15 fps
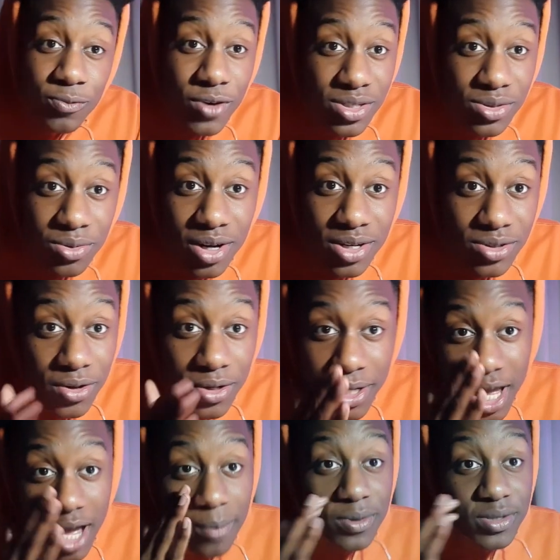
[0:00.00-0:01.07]
restaurants on the
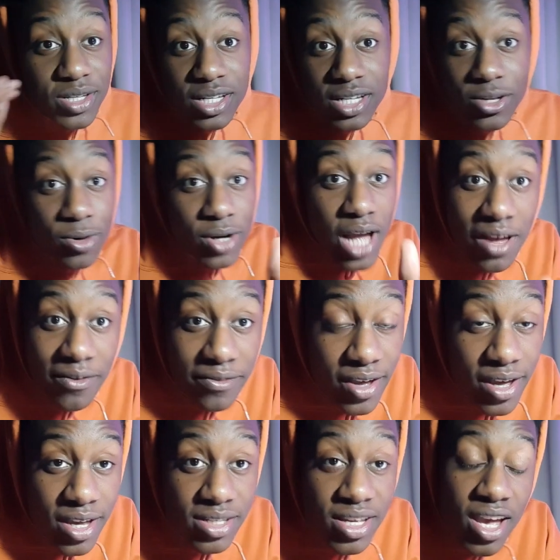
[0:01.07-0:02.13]
campus and little
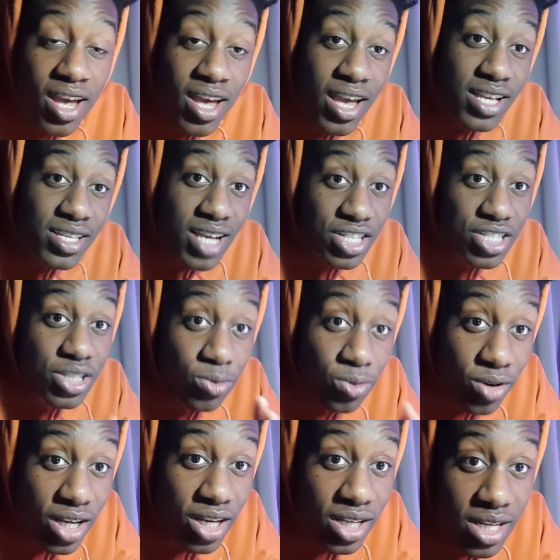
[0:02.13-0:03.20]
cafes. It's actually
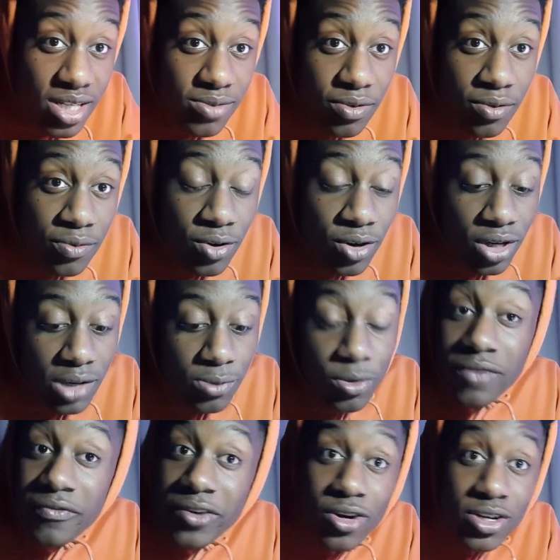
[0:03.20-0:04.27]
really decent for food. We
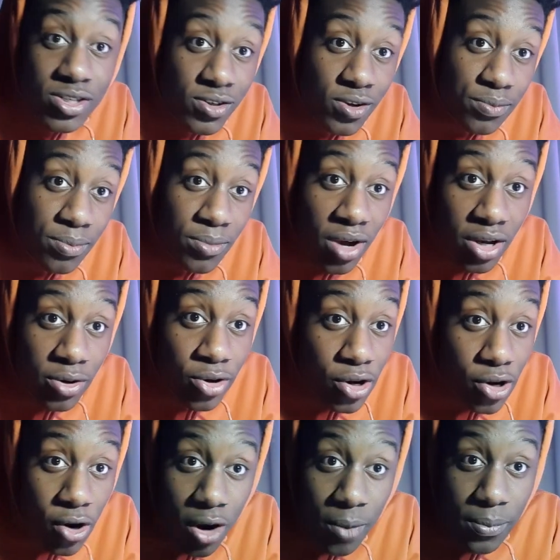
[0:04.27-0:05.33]
even got a supermarket with
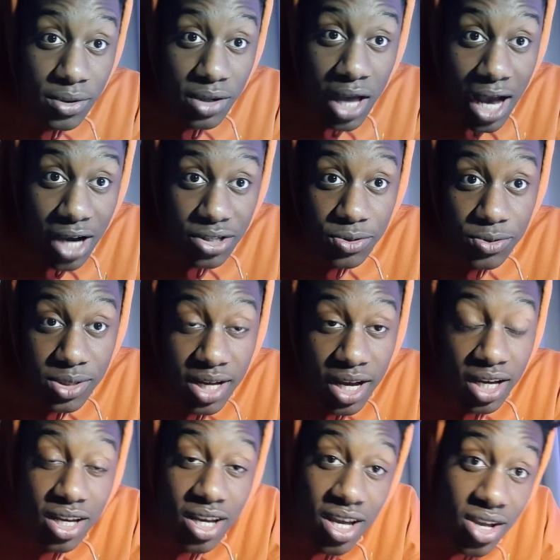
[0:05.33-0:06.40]
Co-op on the actual site,
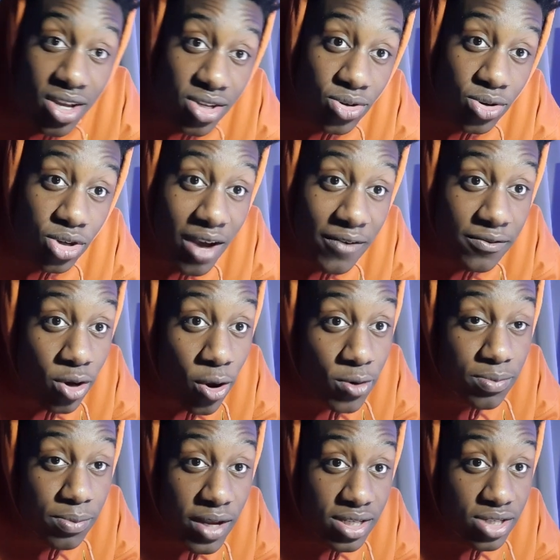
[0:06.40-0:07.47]
so you have loads of
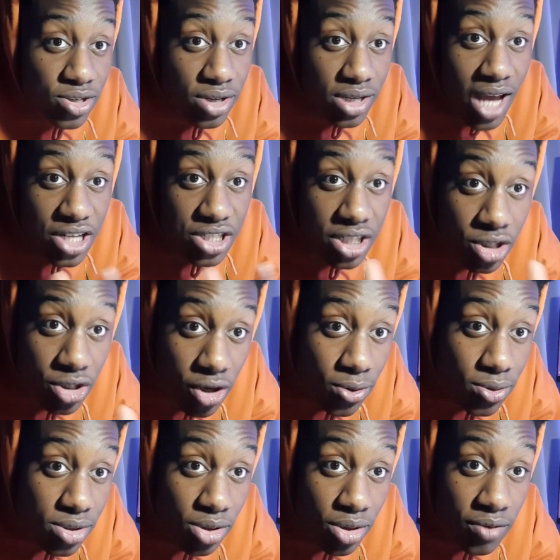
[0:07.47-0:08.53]
places you can actually go
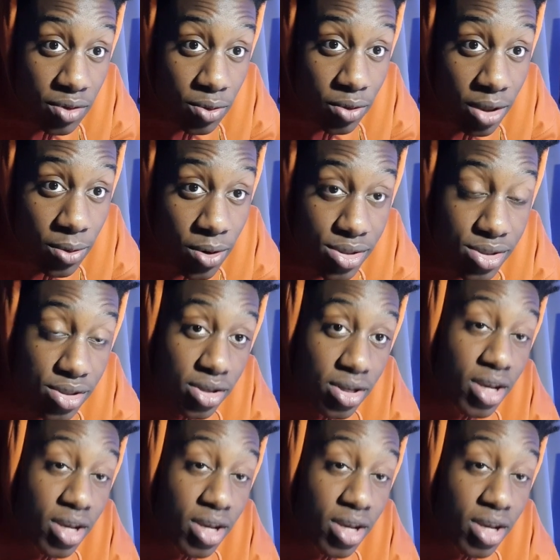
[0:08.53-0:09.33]
to if you really want to.